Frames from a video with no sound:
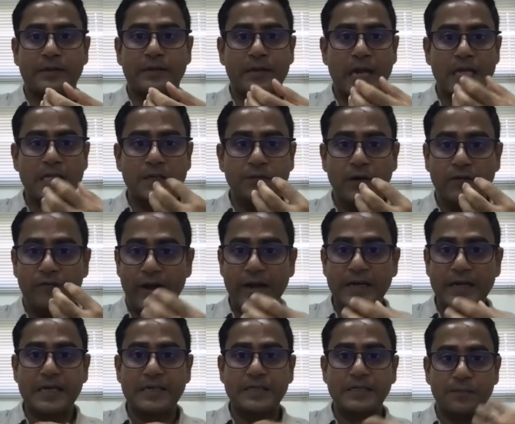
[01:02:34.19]
tangible
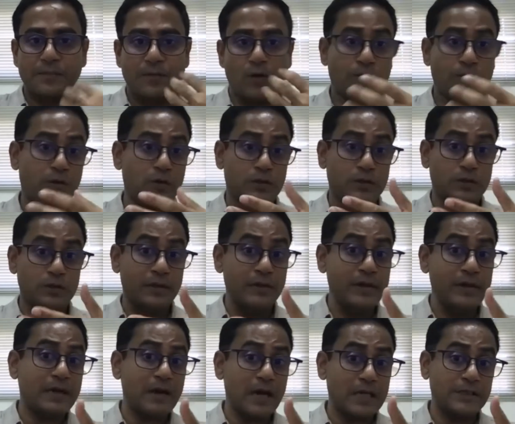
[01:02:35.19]
effects, and so, of course, the
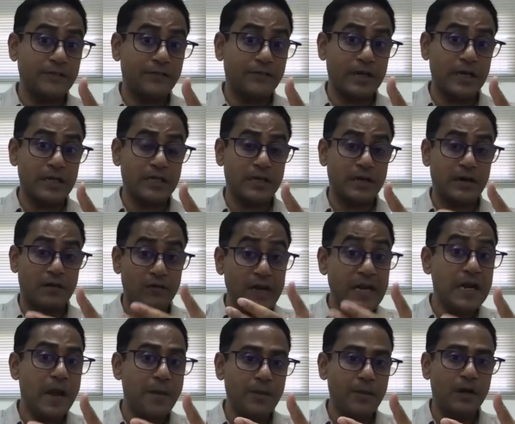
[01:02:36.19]
reclassification and
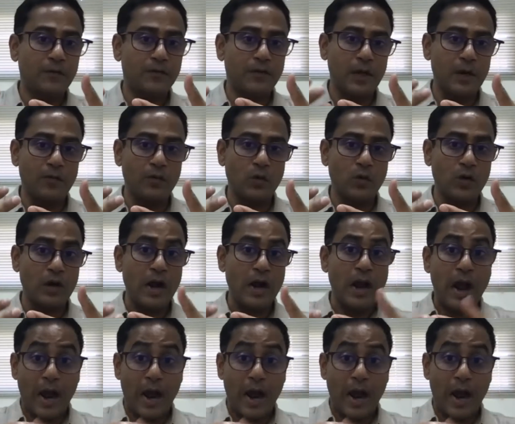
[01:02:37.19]
renaming of the neighborhood,